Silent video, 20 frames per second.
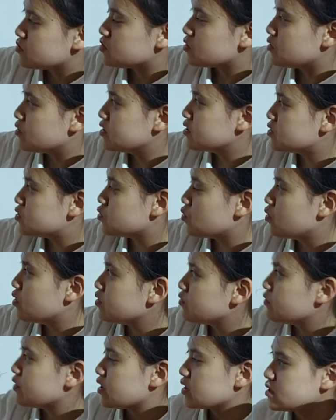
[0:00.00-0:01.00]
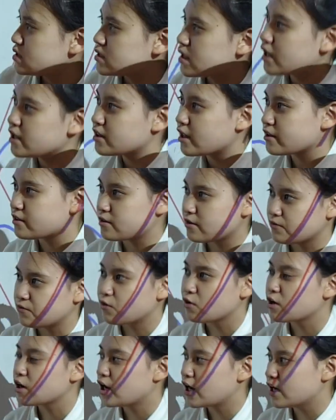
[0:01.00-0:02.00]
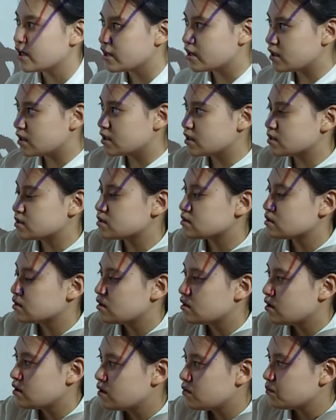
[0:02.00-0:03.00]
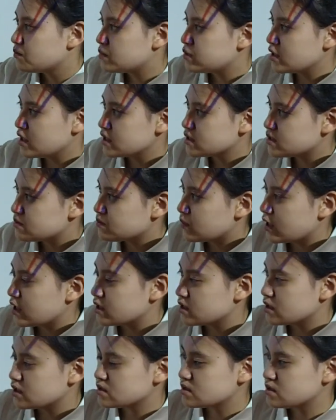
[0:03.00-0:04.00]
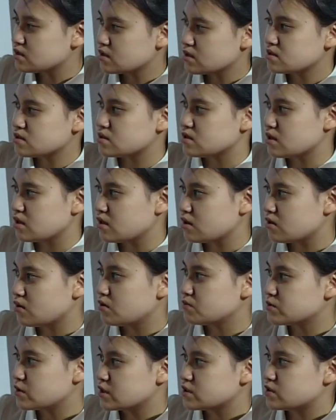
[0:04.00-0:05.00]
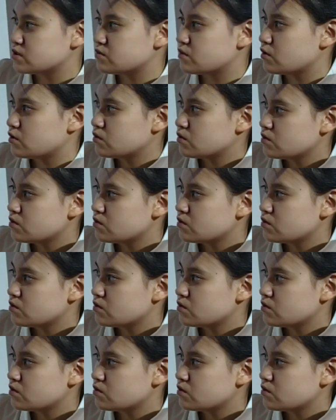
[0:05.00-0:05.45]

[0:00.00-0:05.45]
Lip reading: So in short, we can say that the foci is plus minus C, 0.